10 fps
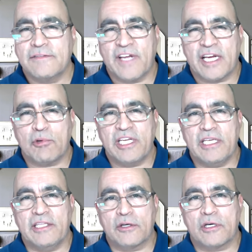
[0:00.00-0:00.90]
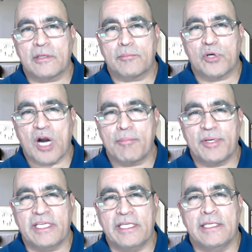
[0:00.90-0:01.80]
of equity in their
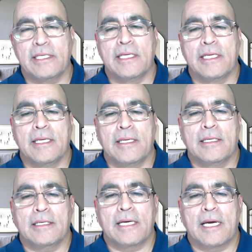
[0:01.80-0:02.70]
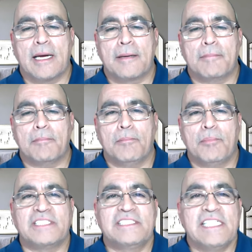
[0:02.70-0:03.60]
property,
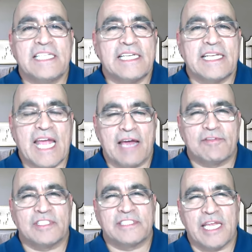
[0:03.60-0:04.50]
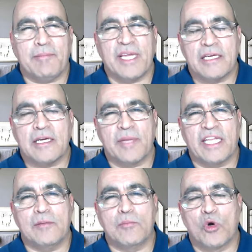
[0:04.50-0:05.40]
but didn't have the same income
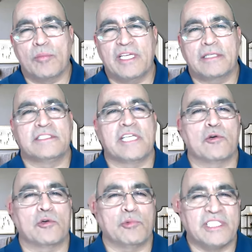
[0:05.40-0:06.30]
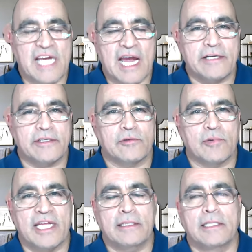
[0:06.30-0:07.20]
anymore because they were retired,
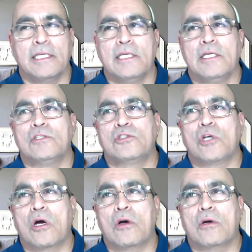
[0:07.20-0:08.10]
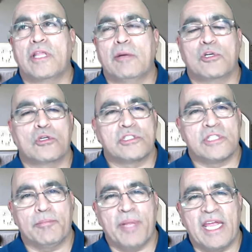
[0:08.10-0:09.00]
right? So they would go to the
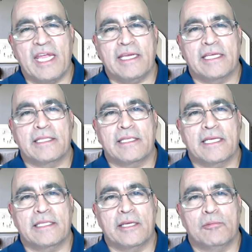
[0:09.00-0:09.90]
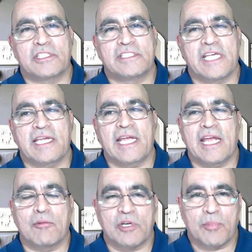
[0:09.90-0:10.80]
bank and they would say, hey, I
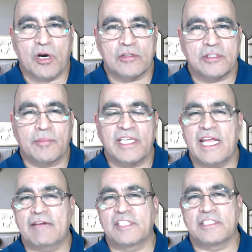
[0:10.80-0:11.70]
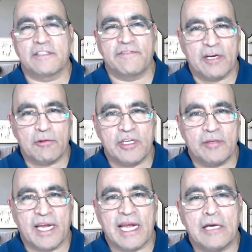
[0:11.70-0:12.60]
want to borrow some money. I have tons of equity in
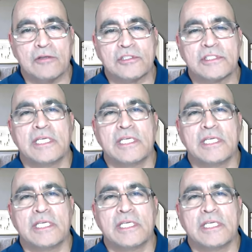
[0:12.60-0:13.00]
my house.